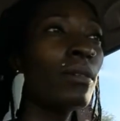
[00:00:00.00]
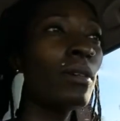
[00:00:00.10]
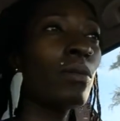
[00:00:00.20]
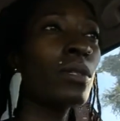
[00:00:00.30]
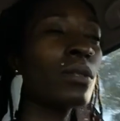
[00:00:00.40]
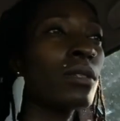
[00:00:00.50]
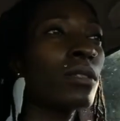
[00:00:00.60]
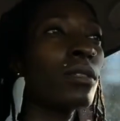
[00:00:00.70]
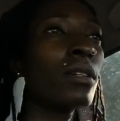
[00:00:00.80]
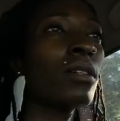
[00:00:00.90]
it was,
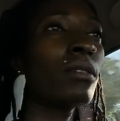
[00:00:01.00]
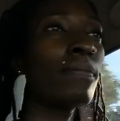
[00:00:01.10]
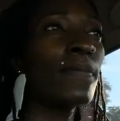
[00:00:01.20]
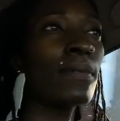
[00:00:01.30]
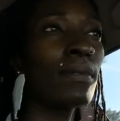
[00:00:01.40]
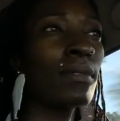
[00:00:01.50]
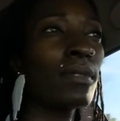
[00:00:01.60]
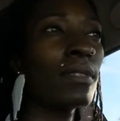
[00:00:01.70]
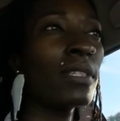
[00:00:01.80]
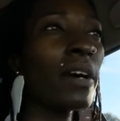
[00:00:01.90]
the
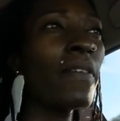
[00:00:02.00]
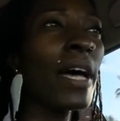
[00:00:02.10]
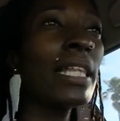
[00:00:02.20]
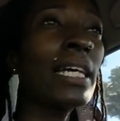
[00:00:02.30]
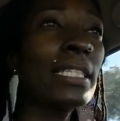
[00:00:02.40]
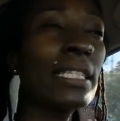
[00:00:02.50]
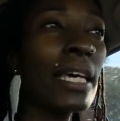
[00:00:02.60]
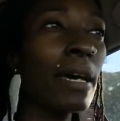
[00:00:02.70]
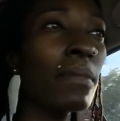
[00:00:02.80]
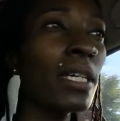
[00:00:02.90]
stuff had less
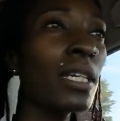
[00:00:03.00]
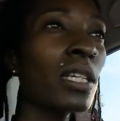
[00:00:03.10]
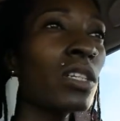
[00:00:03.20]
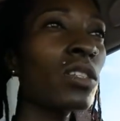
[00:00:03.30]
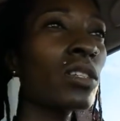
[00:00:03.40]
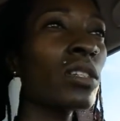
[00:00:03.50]
damage.